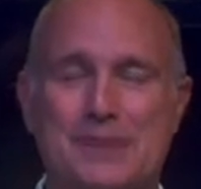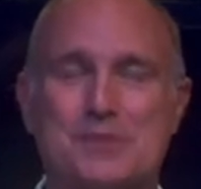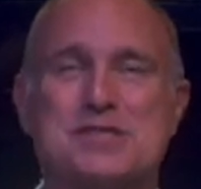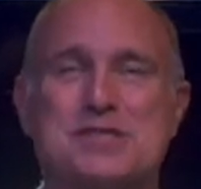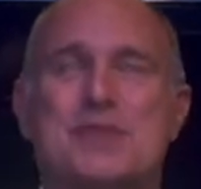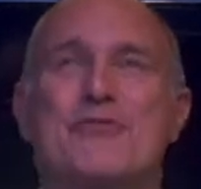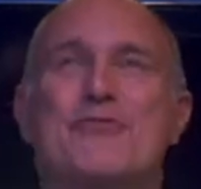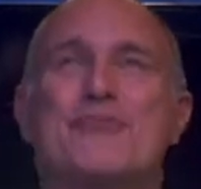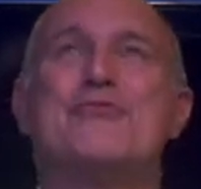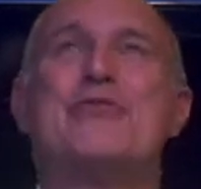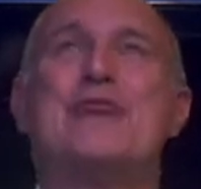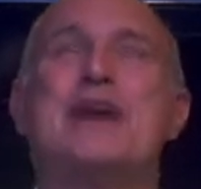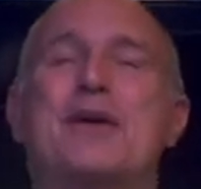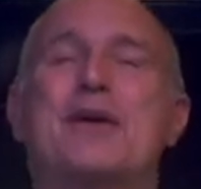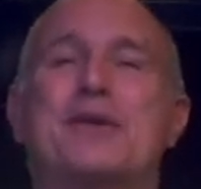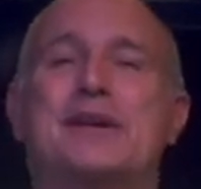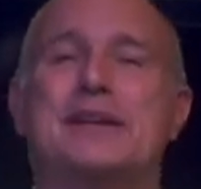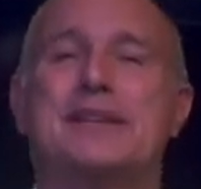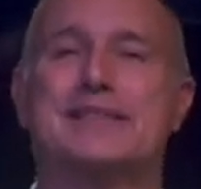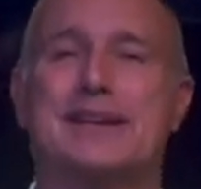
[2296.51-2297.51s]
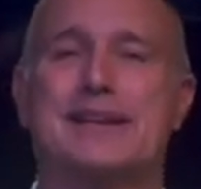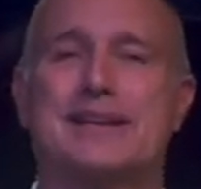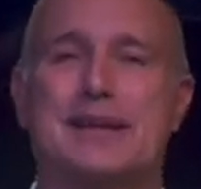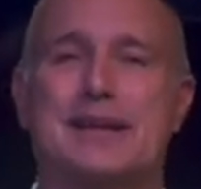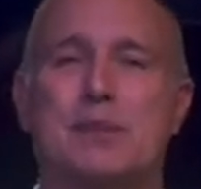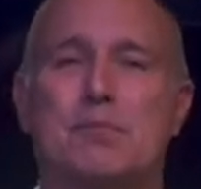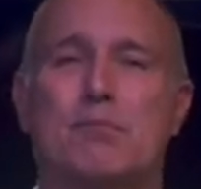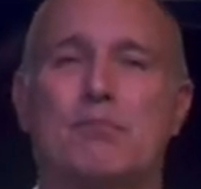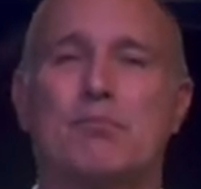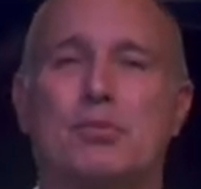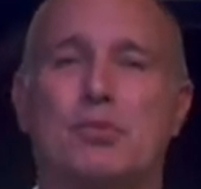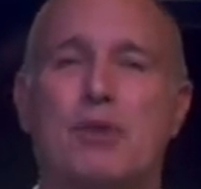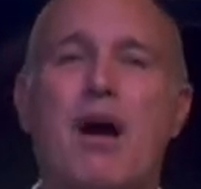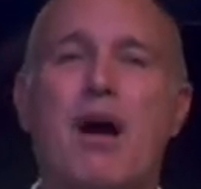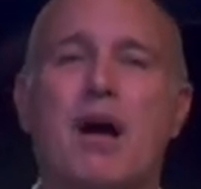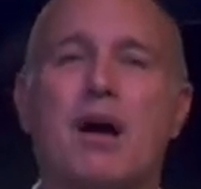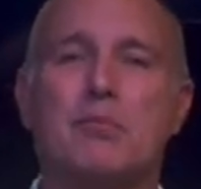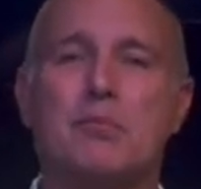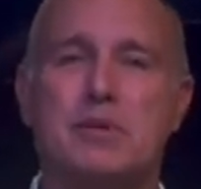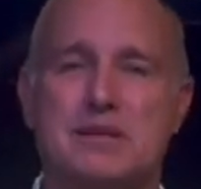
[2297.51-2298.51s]
It was the very thing that
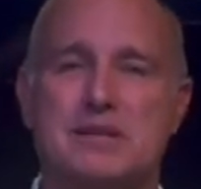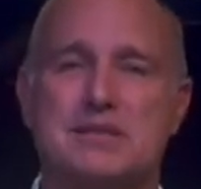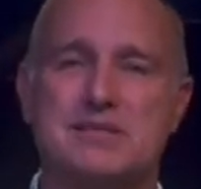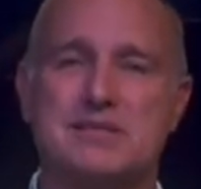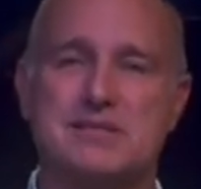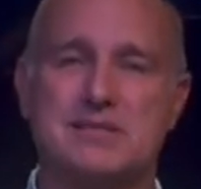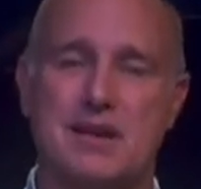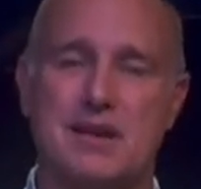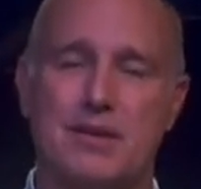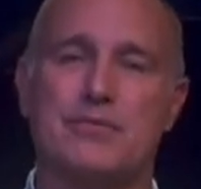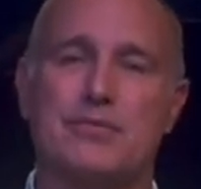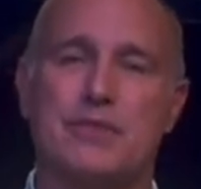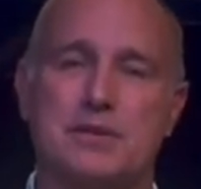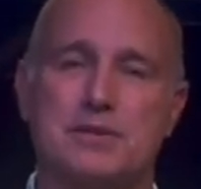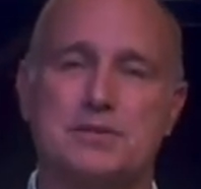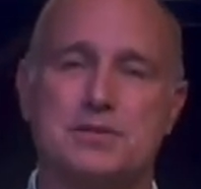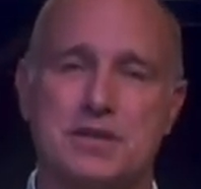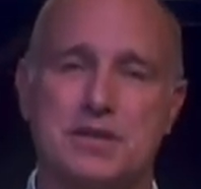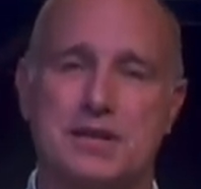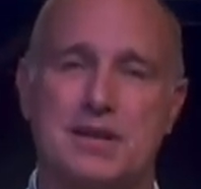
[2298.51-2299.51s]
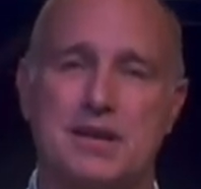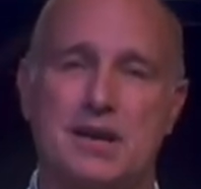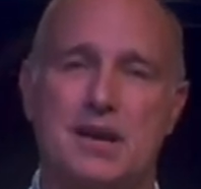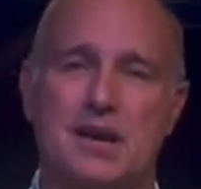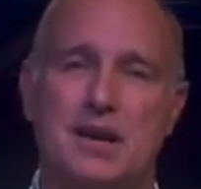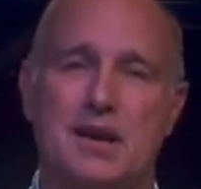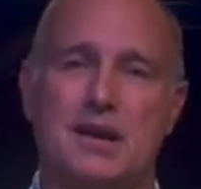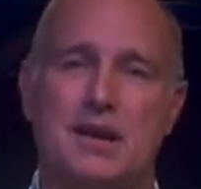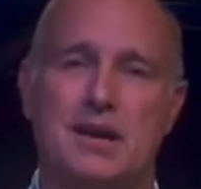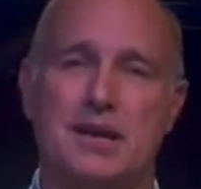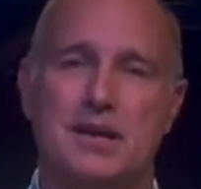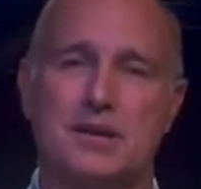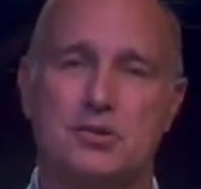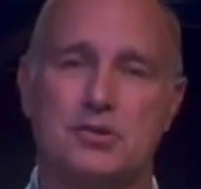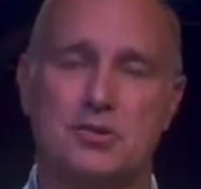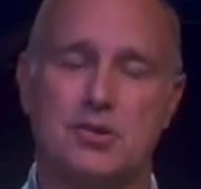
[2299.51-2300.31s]
brought me to salvation in